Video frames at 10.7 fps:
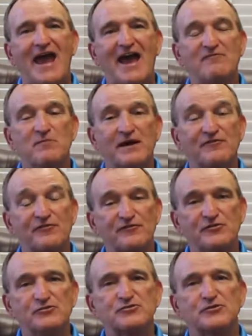have money for
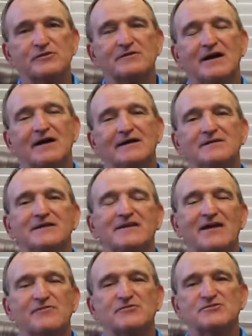future
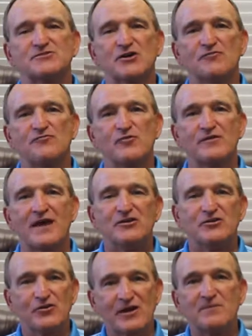endeavors and so forth,
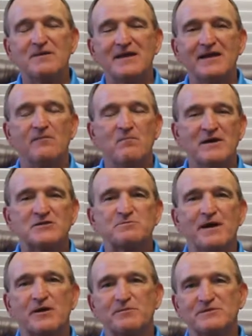you're going to be in a much
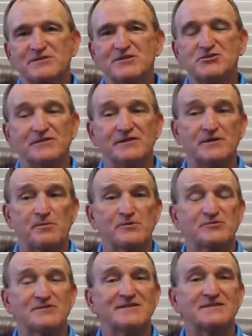better position than the
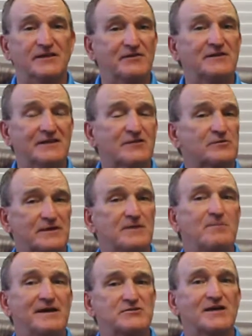person that's living literally
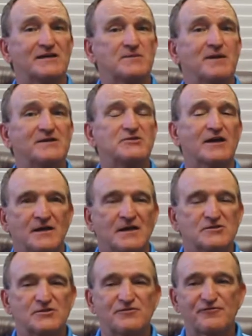paycheck to paycheck.
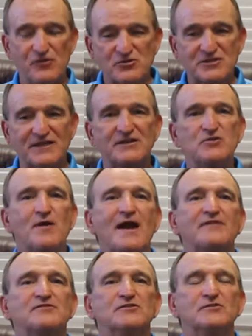So the first thing that you
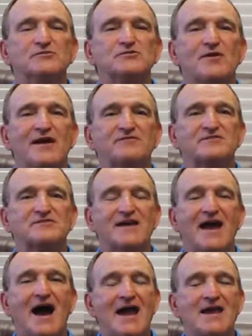have to do is you have to
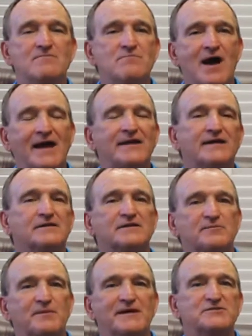say, I am not going to
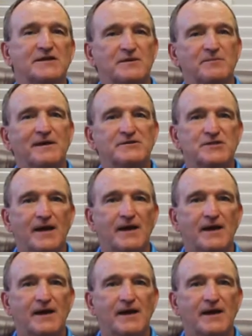live paycheck to paycheck.